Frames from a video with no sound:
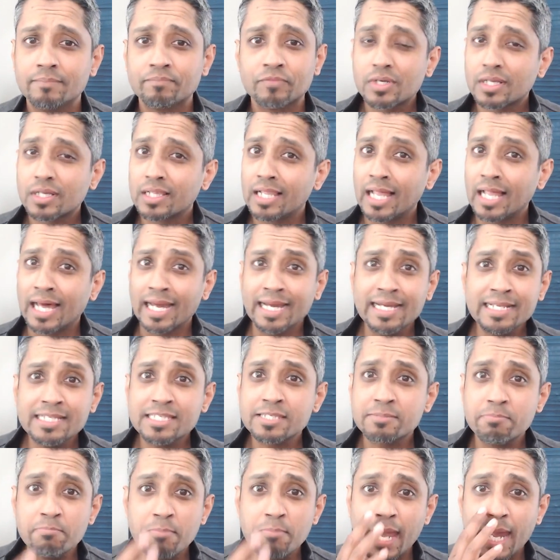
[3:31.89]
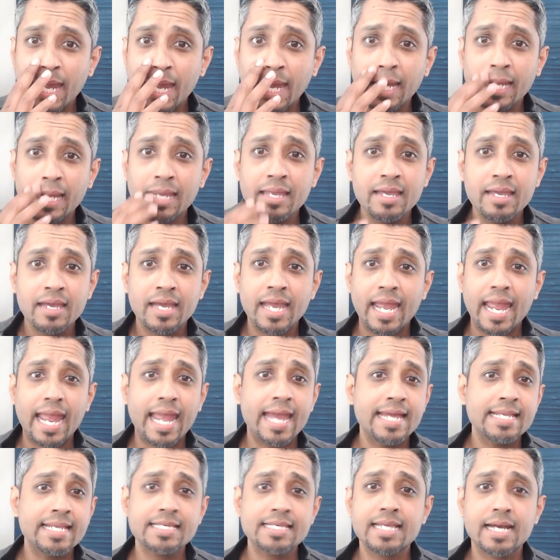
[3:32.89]
Clients may
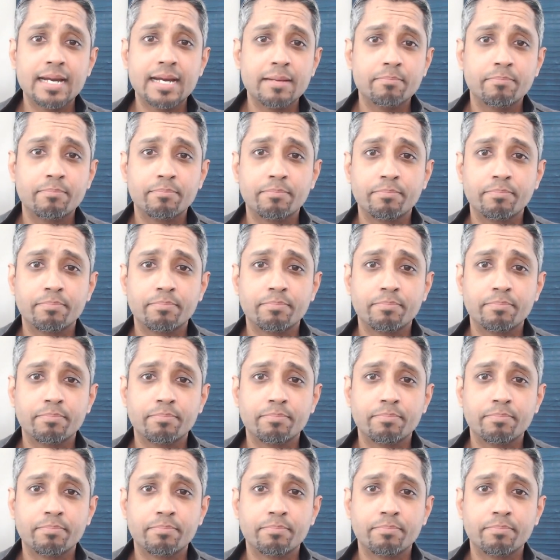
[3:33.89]
end up